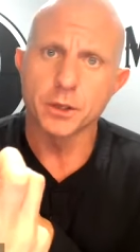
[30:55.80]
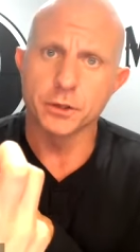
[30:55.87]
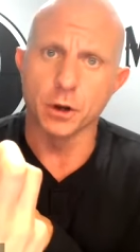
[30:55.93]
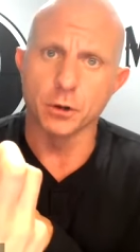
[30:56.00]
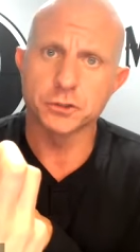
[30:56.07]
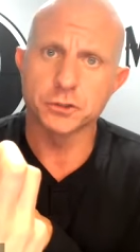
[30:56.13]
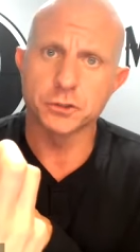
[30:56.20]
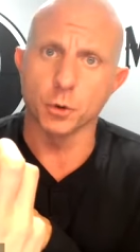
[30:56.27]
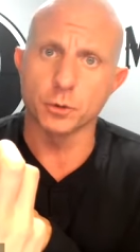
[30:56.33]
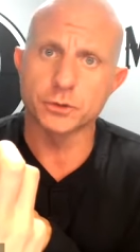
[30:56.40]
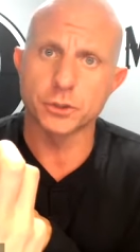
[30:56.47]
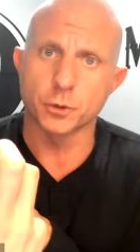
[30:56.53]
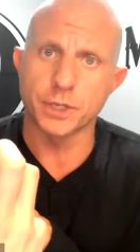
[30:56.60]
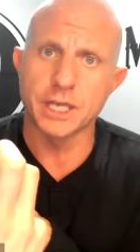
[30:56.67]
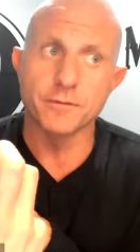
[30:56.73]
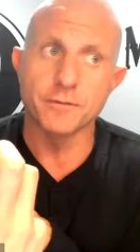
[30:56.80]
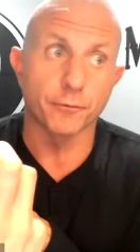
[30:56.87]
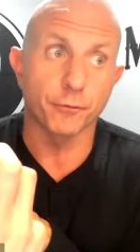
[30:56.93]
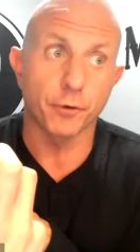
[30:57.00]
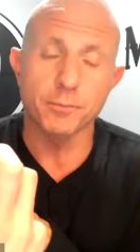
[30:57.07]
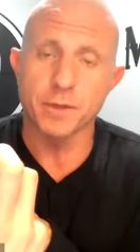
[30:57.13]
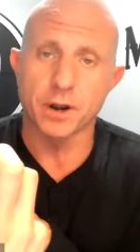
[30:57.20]
You know, so so even
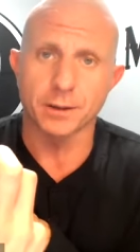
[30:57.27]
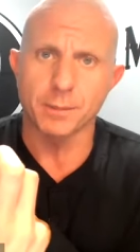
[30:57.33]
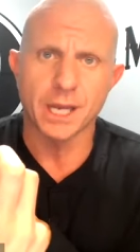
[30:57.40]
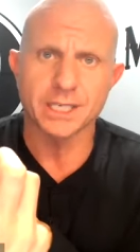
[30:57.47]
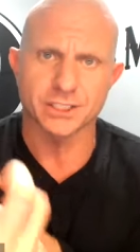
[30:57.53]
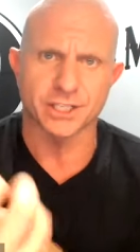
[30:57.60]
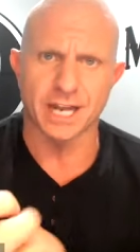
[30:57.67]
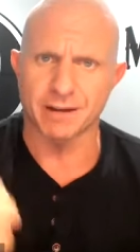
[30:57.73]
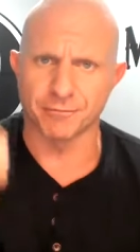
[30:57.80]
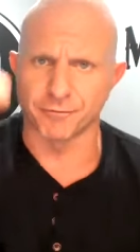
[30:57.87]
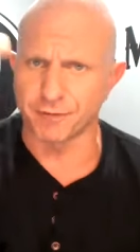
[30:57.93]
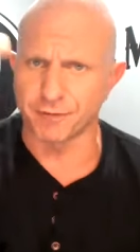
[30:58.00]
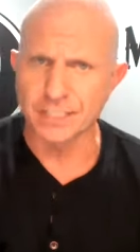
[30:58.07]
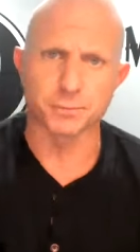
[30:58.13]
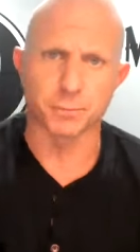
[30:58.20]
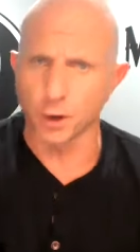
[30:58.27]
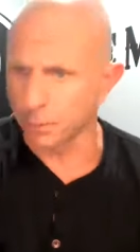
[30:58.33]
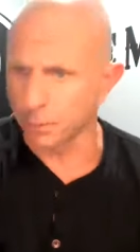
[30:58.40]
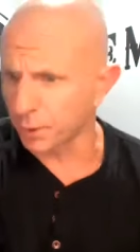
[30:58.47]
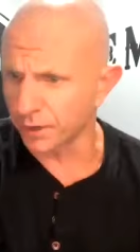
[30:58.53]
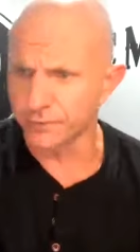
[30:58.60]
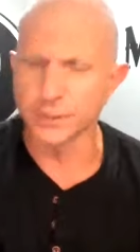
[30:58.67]
from there, I'm not just gonna have Facebook
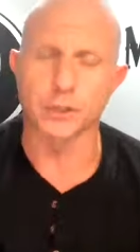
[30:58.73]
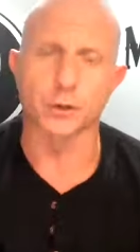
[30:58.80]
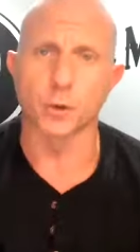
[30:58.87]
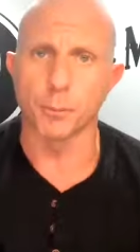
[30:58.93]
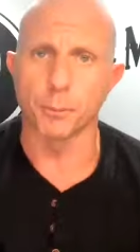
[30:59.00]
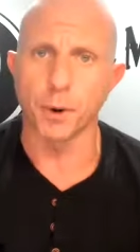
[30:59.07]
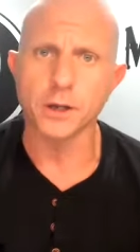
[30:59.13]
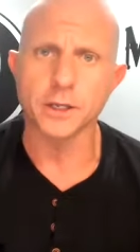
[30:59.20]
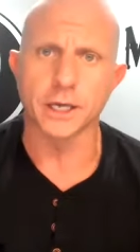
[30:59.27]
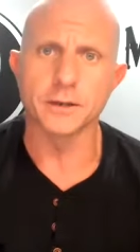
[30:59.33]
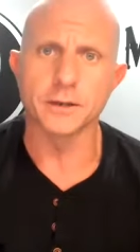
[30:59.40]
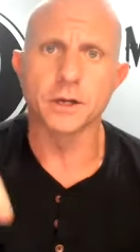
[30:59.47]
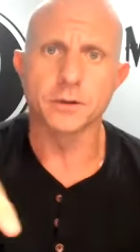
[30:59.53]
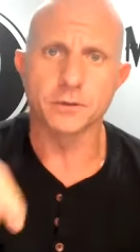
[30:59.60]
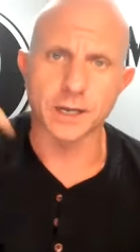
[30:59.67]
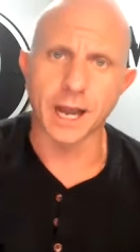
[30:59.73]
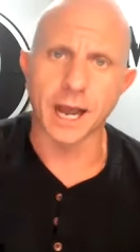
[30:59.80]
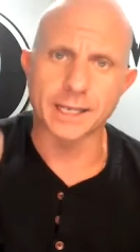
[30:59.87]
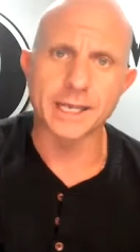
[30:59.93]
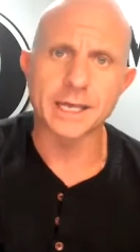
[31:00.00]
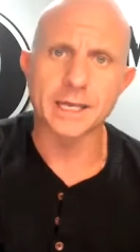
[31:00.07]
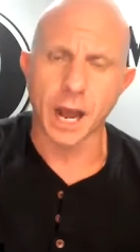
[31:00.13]
and put everything in a bucket. Like
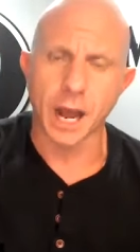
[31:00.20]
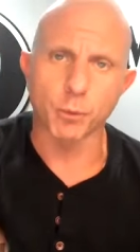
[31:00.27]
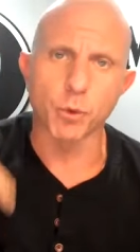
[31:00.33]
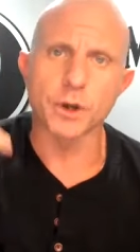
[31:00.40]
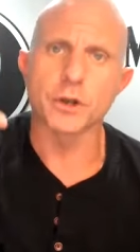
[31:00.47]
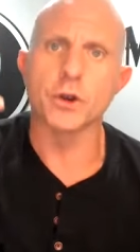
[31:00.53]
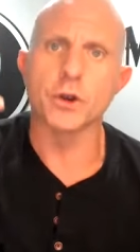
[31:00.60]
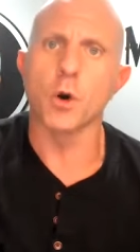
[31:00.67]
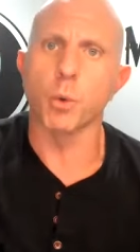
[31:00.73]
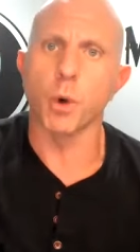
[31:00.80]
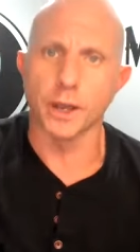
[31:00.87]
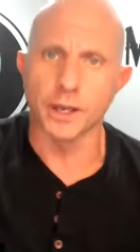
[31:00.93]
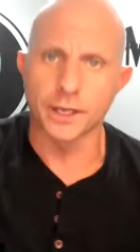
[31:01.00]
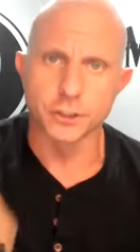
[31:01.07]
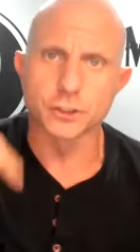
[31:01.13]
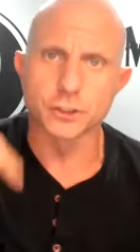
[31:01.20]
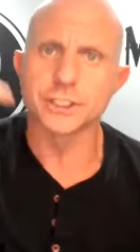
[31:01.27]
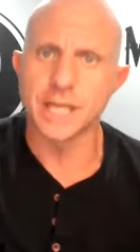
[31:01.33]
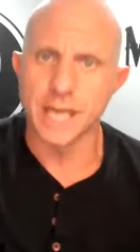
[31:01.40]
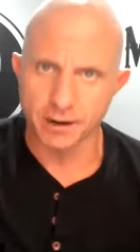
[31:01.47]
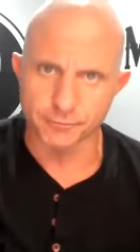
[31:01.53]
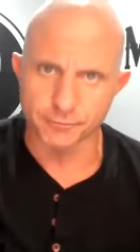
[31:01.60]
again, I want to know what
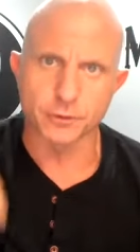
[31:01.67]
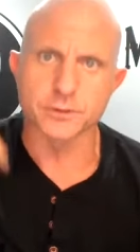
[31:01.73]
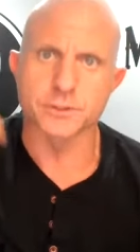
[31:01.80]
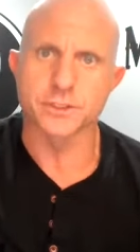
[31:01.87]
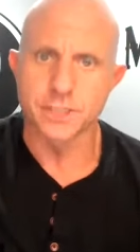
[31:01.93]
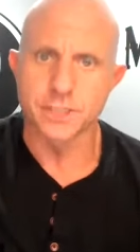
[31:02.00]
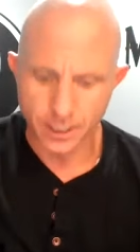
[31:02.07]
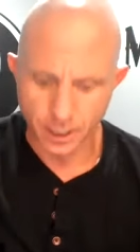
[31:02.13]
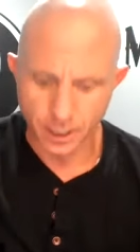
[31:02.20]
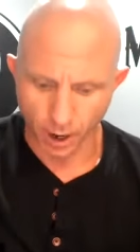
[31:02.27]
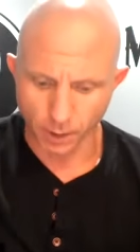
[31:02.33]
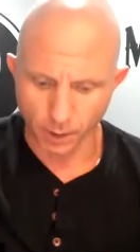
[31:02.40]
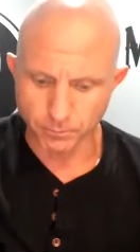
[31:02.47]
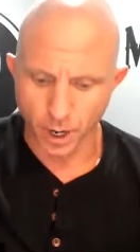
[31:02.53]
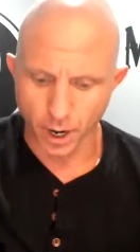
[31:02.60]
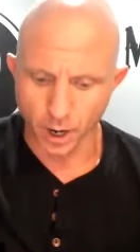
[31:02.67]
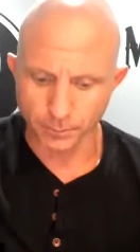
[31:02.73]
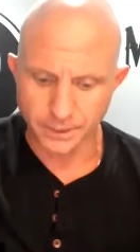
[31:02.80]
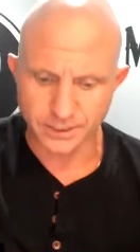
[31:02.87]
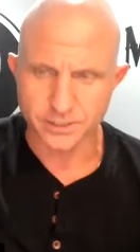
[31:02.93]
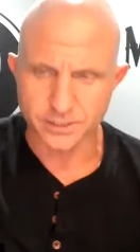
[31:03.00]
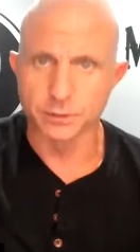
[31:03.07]
energy efforts um,
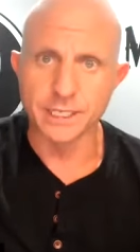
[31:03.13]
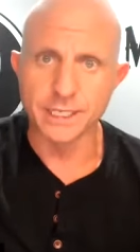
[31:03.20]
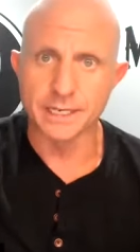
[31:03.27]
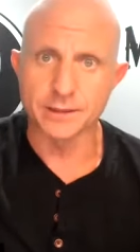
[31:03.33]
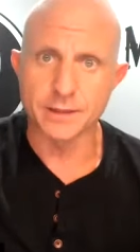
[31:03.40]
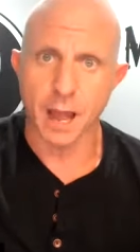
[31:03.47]
um, is leading